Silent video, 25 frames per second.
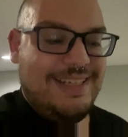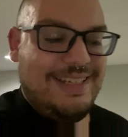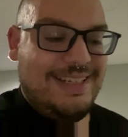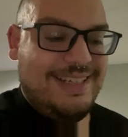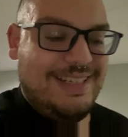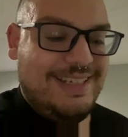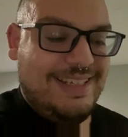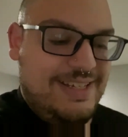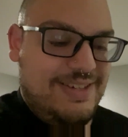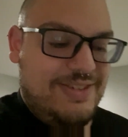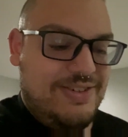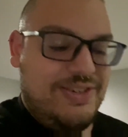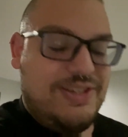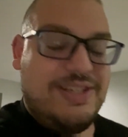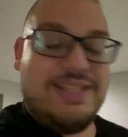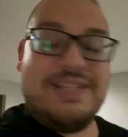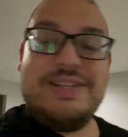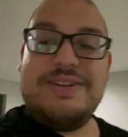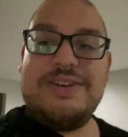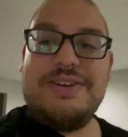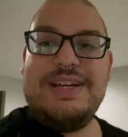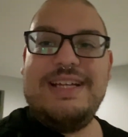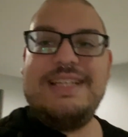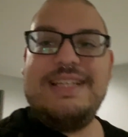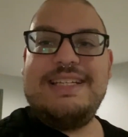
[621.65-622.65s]
Which is a
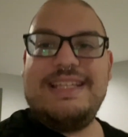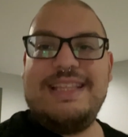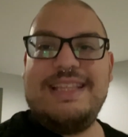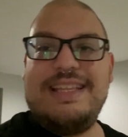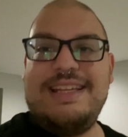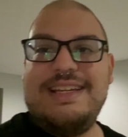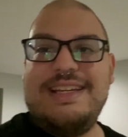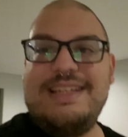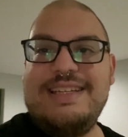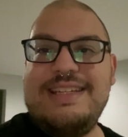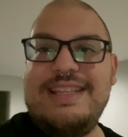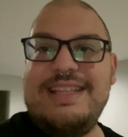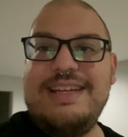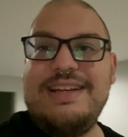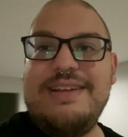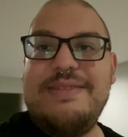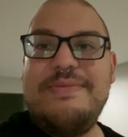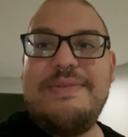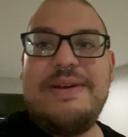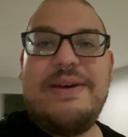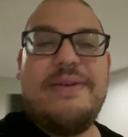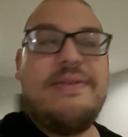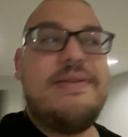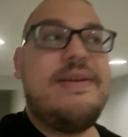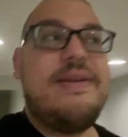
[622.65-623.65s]
crazy thing to think
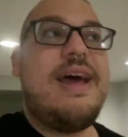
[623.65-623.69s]
about.